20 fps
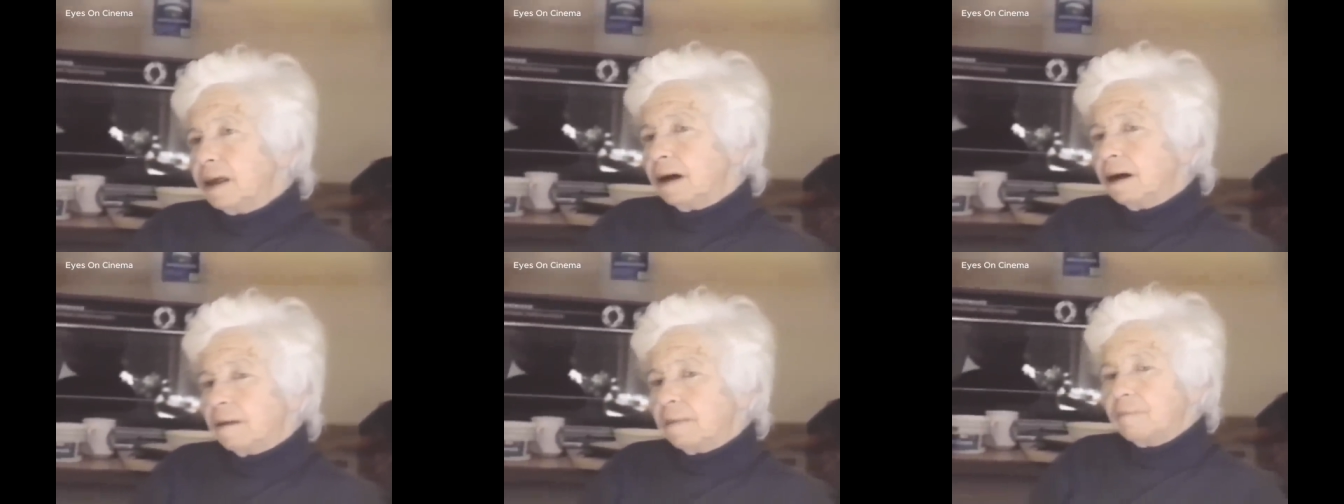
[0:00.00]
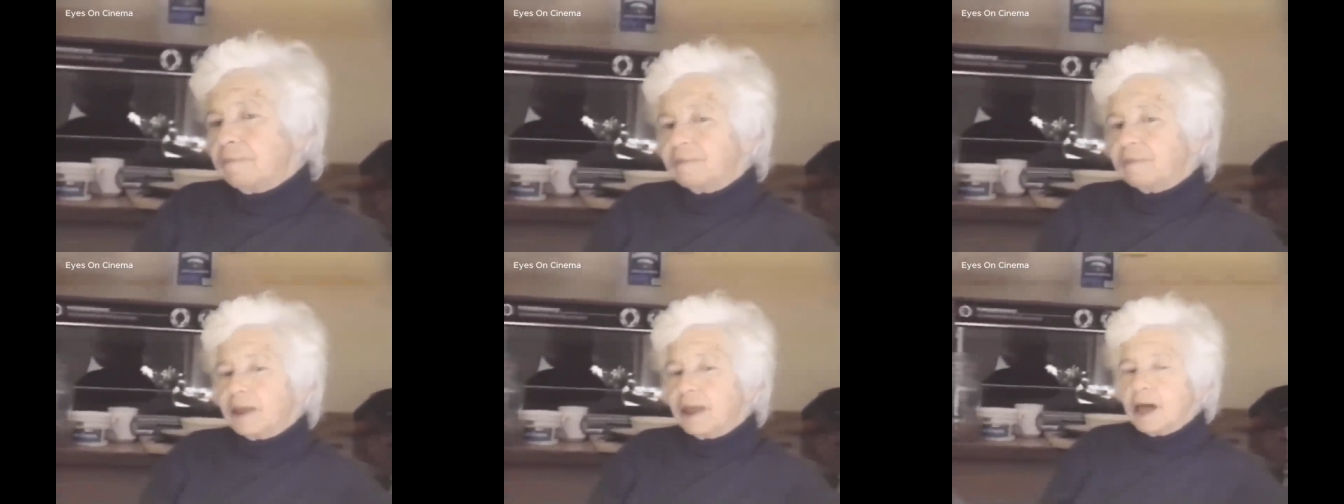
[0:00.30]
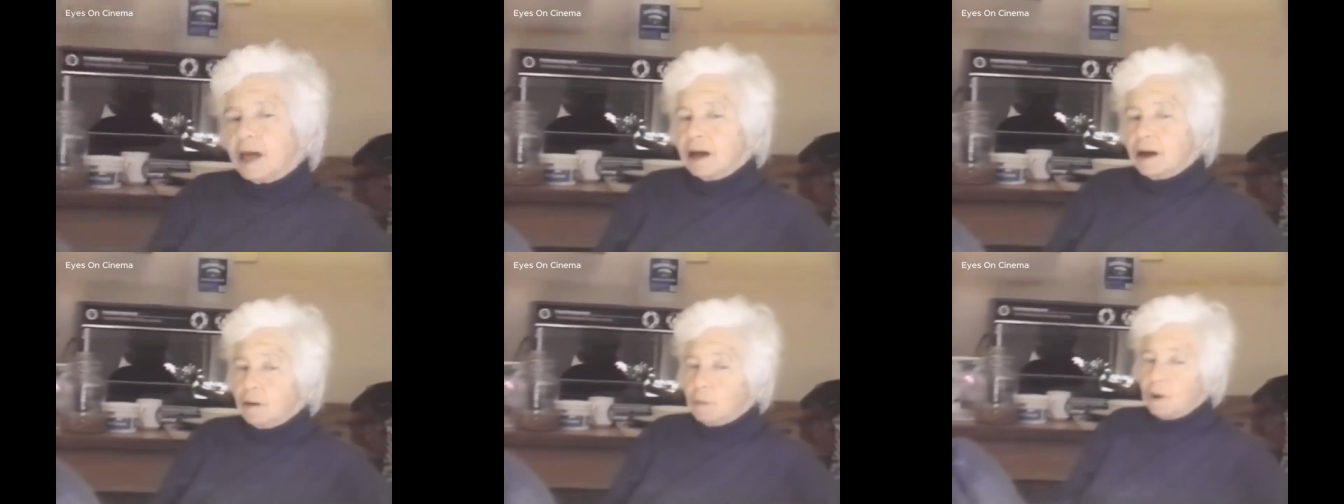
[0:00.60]
yeah.
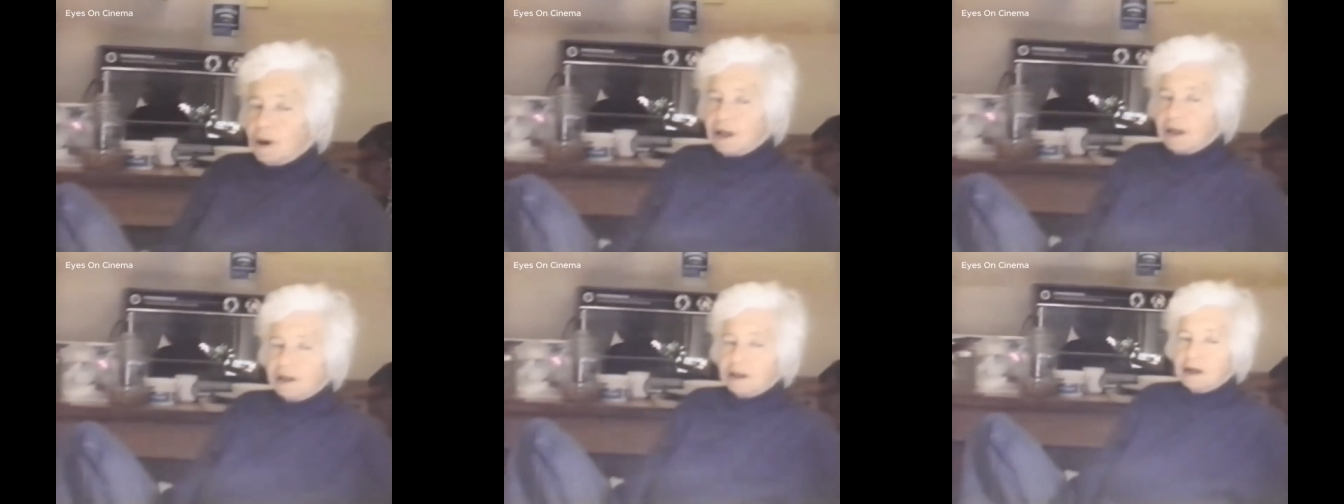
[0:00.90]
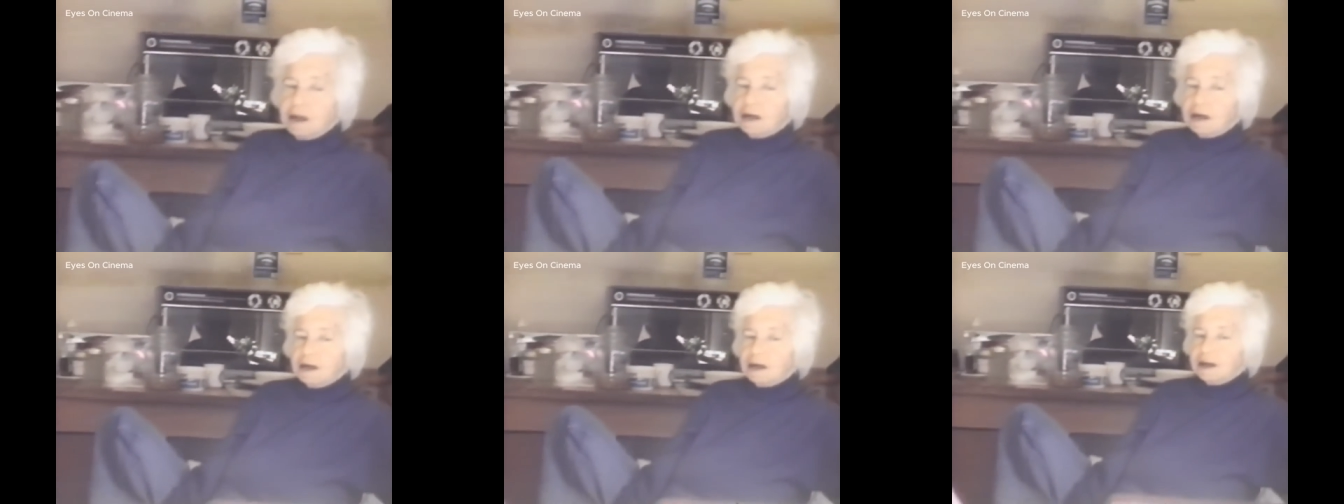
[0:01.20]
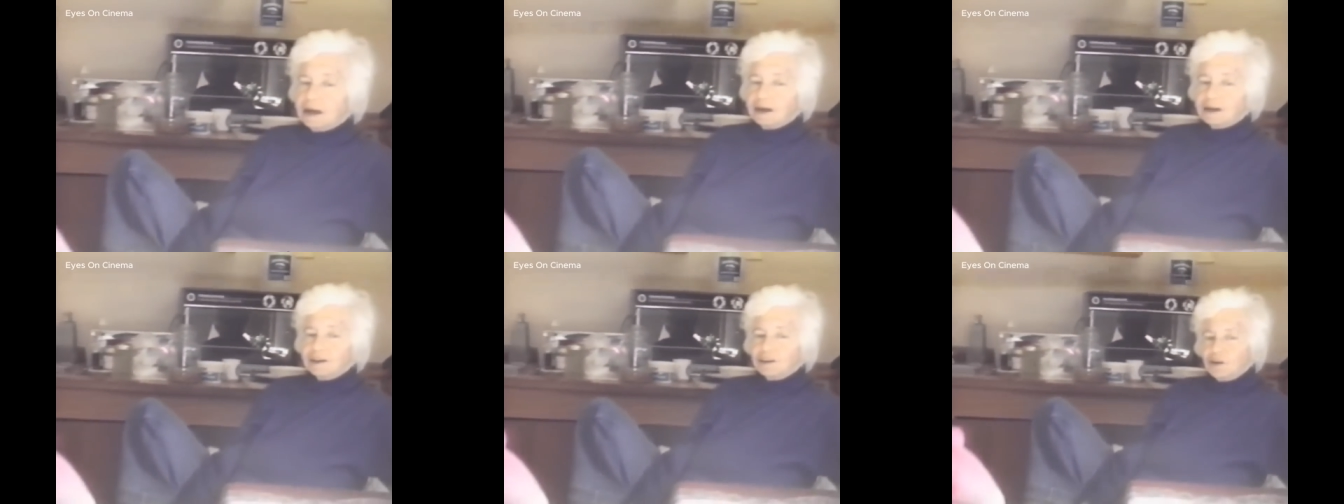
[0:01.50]
thing. Well,
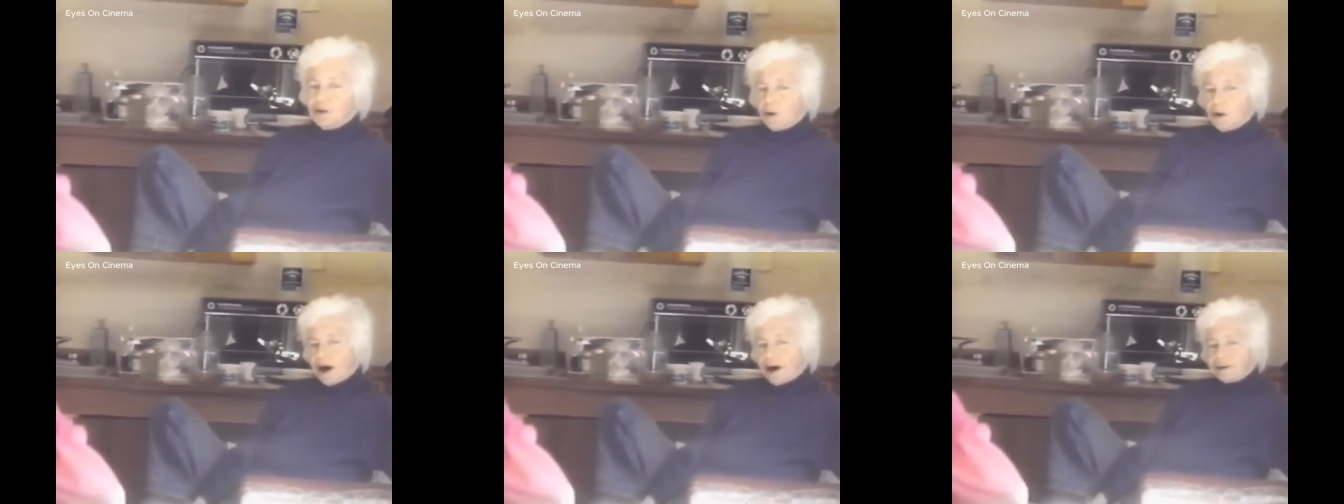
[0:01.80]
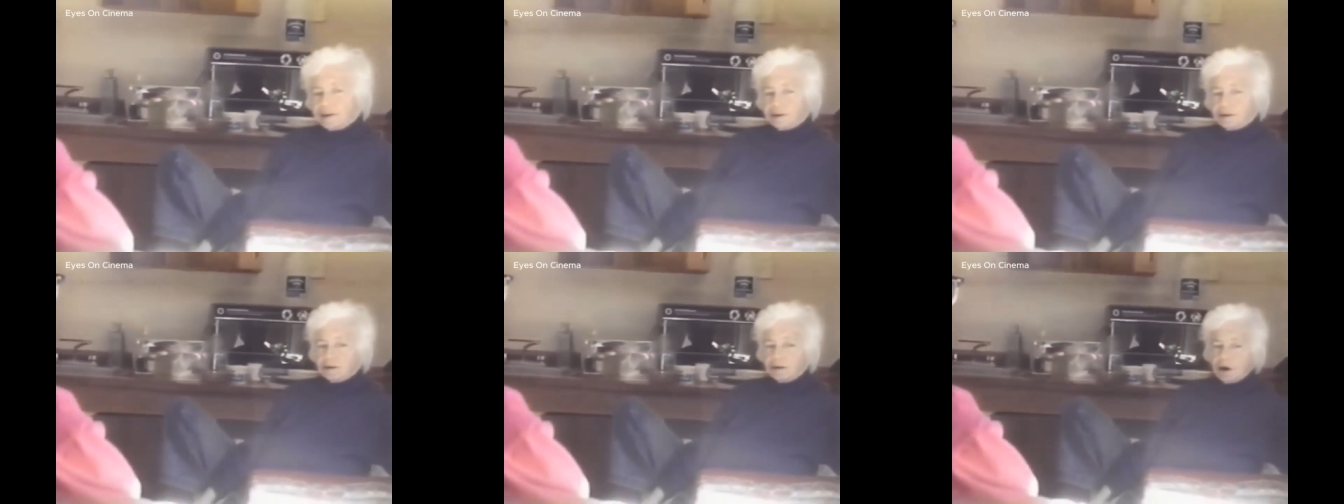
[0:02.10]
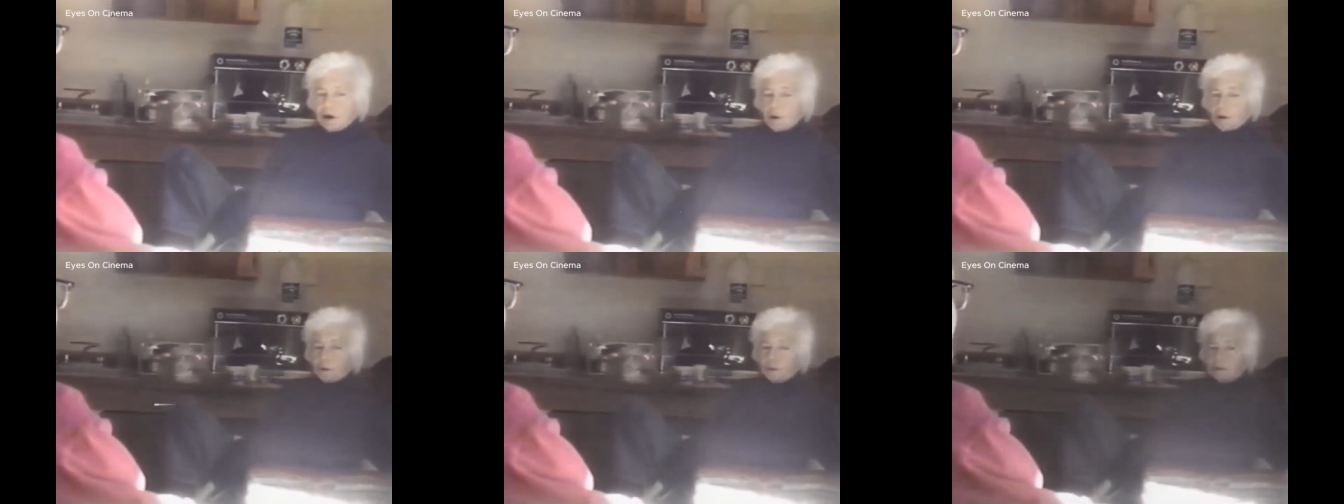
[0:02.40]
uh, you know, I don't know.